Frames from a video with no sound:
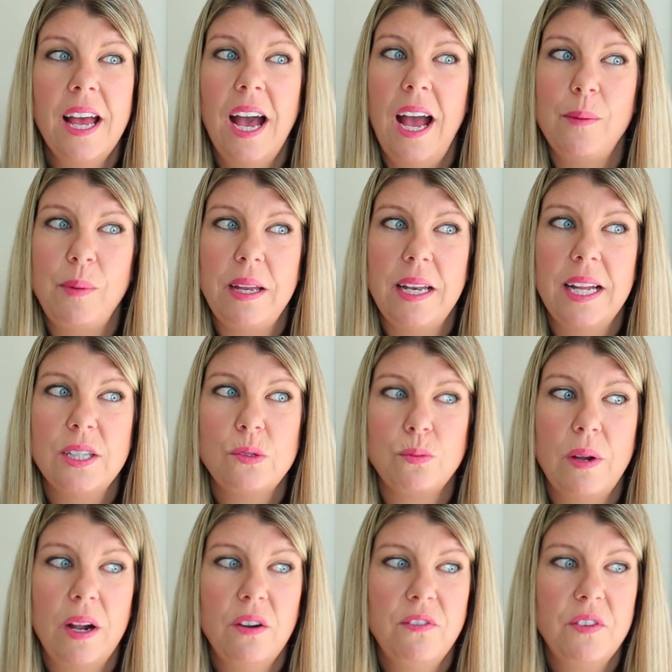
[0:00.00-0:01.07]
I mean, it's
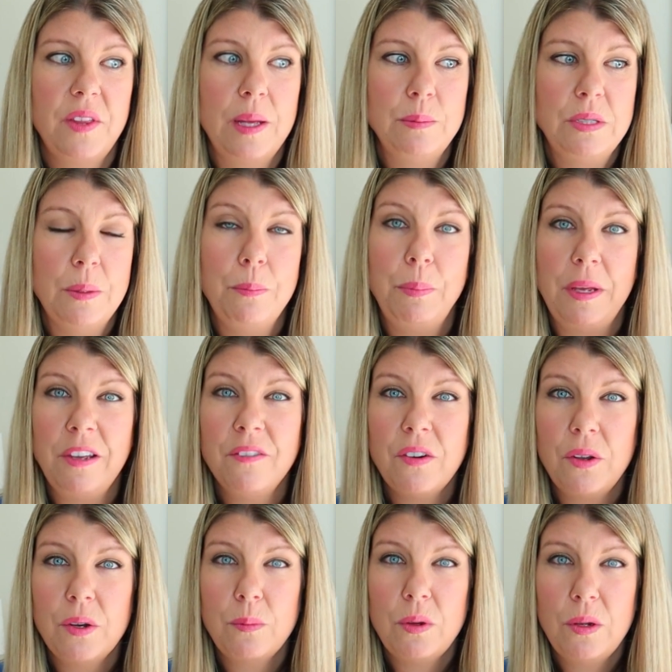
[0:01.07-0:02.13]
rare for them to be
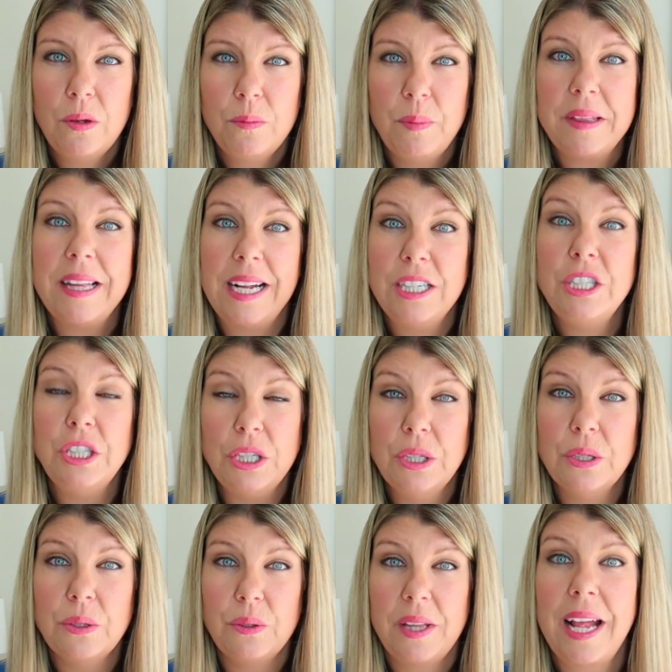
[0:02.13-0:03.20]
vulnerable, but they
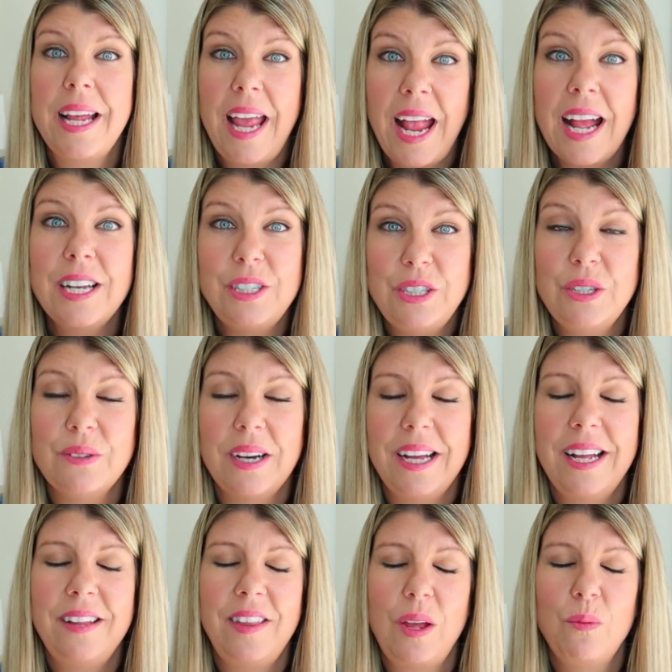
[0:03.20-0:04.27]
can do it,
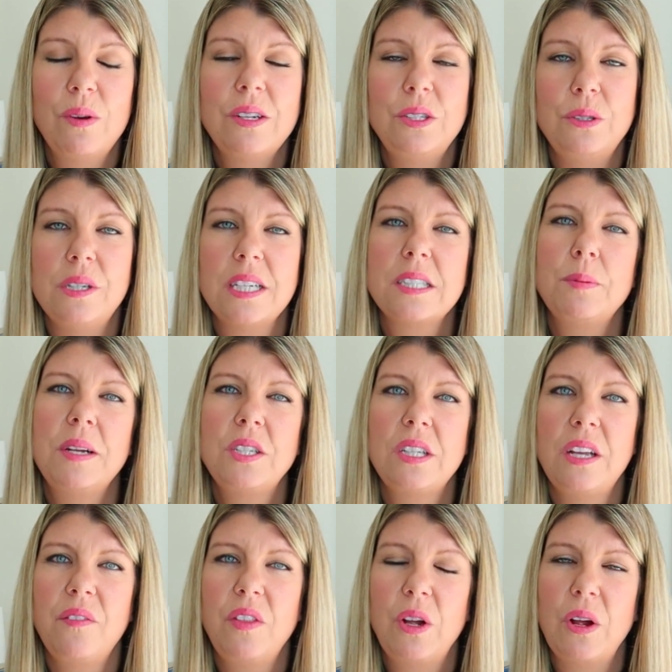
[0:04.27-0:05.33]
and they will do it,
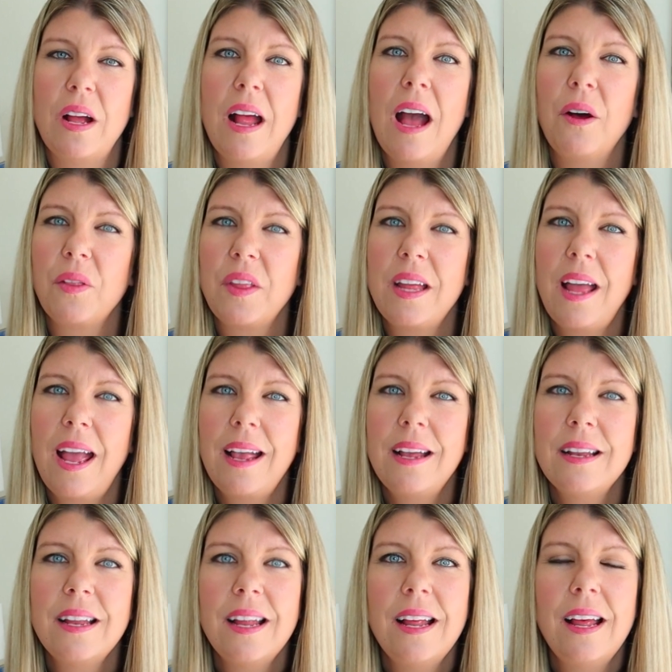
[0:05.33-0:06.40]
especially if they're a healthy 8.
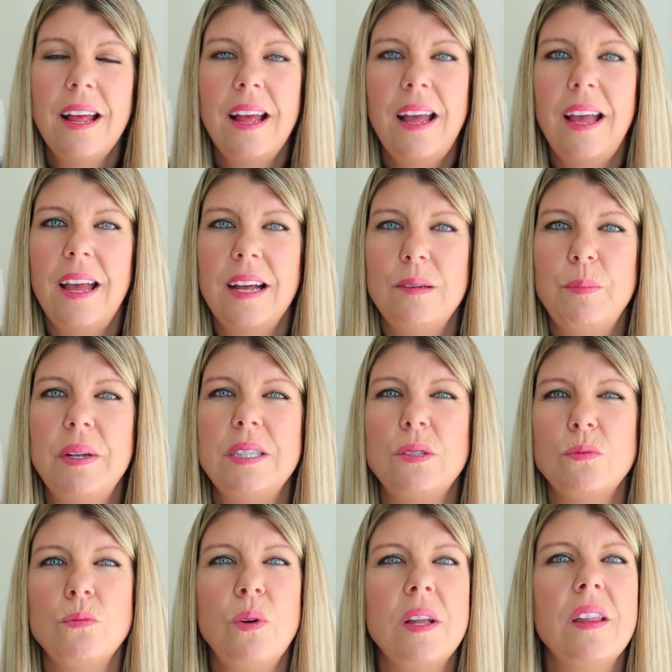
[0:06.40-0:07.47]
But it's
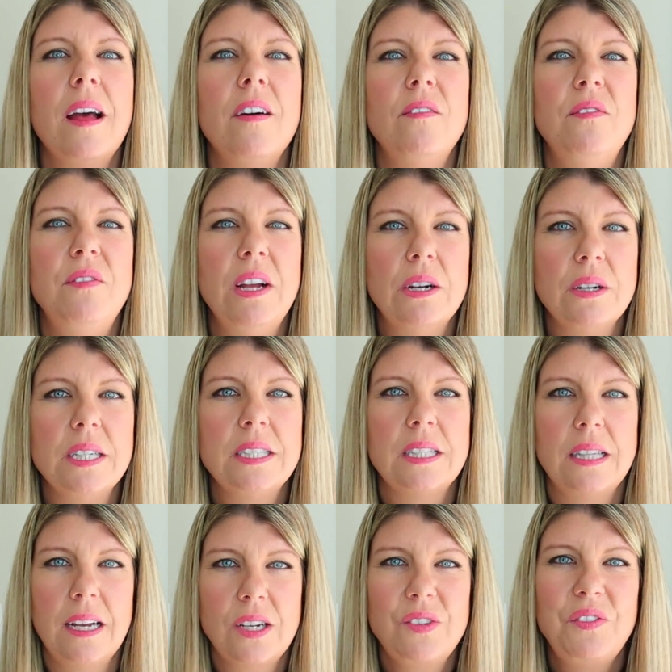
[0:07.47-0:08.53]
with a very
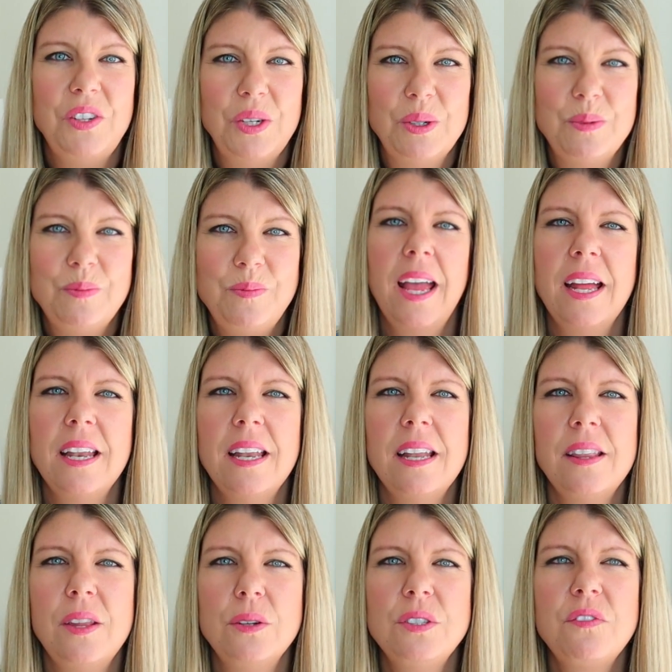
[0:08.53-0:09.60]
select few. And
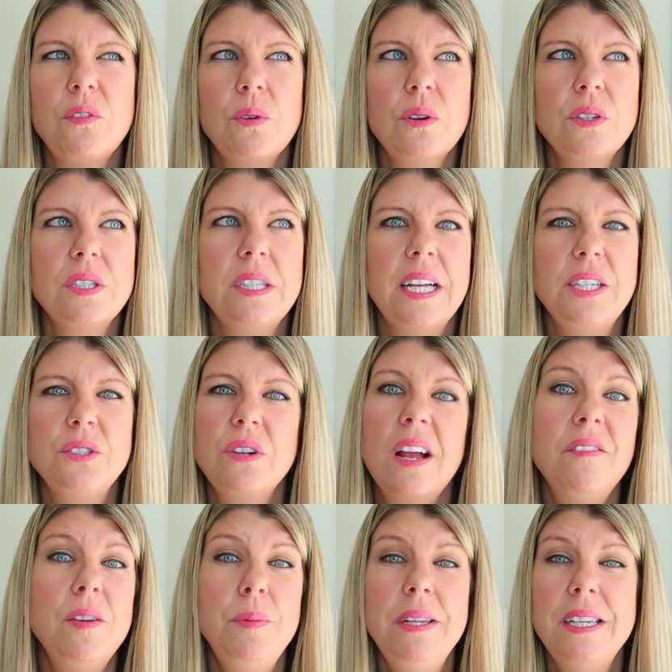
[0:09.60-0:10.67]
those 4s, they
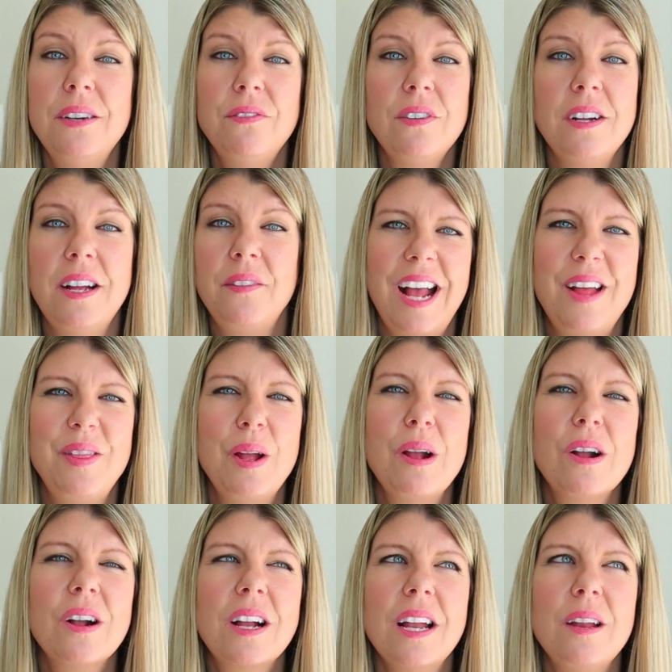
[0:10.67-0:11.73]
strive to be different, and
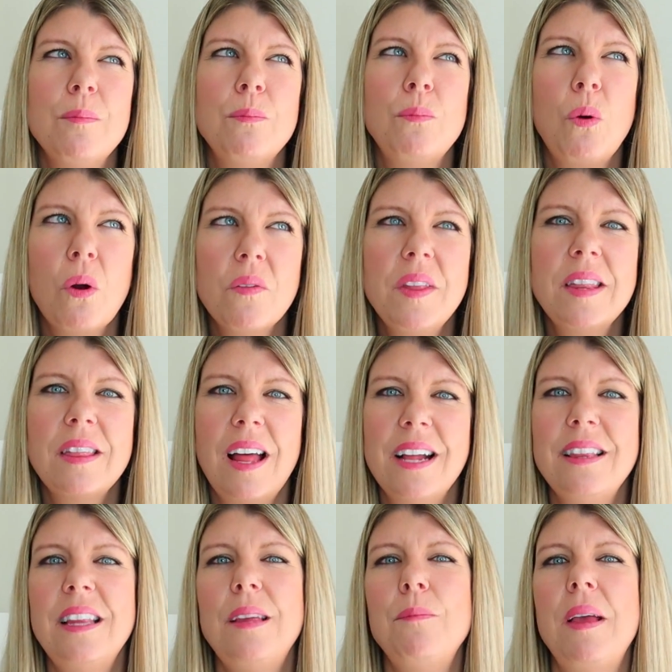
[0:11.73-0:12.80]
they're gonna more than
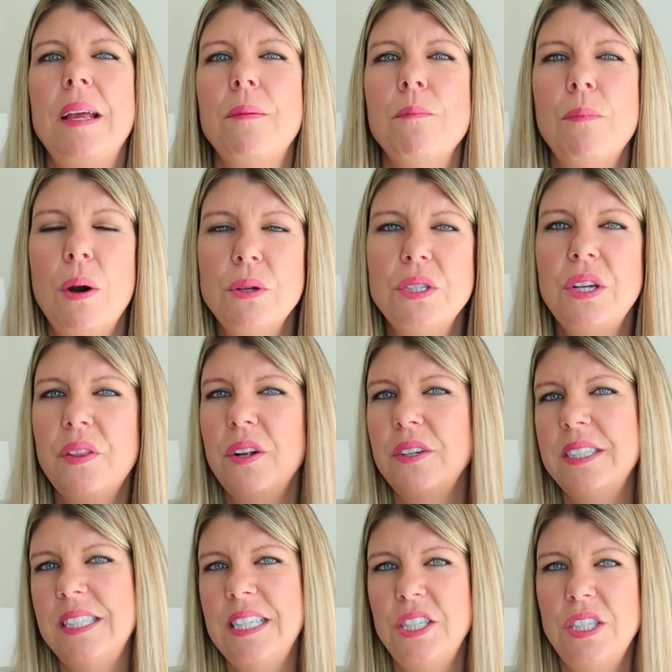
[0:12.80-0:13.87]
likely make most of their
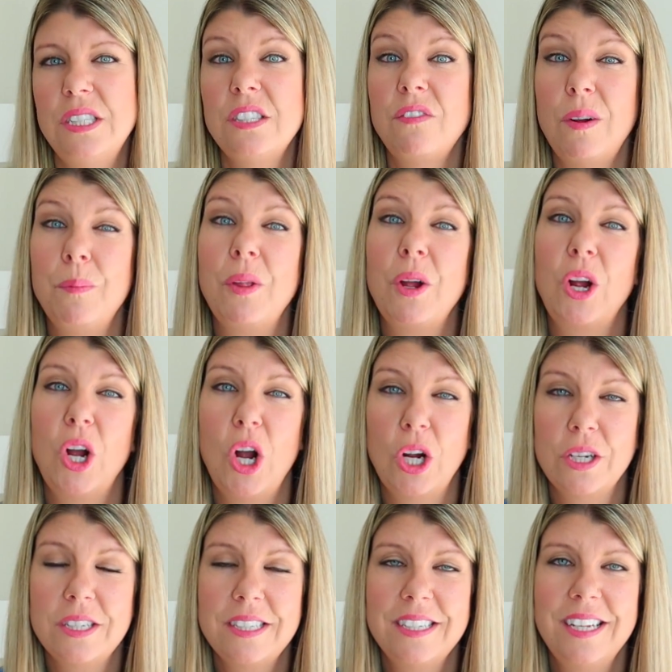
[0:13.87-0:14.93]
decisions from their
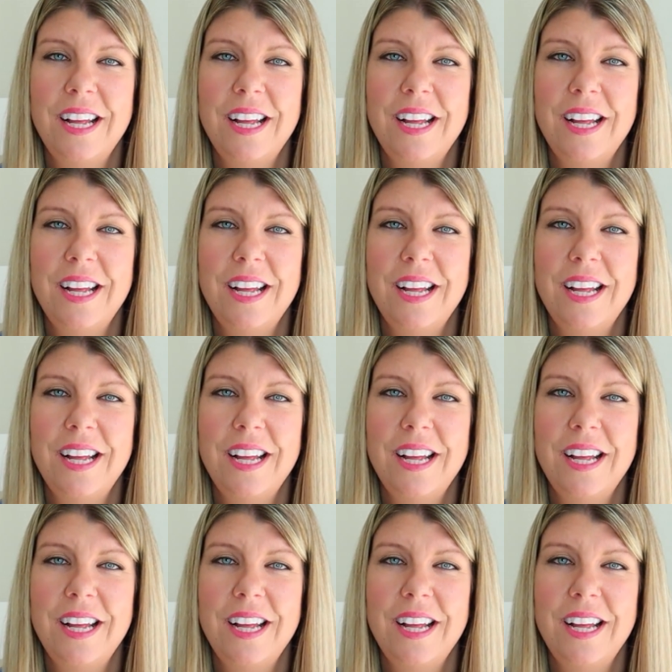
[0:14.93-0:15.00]
heart.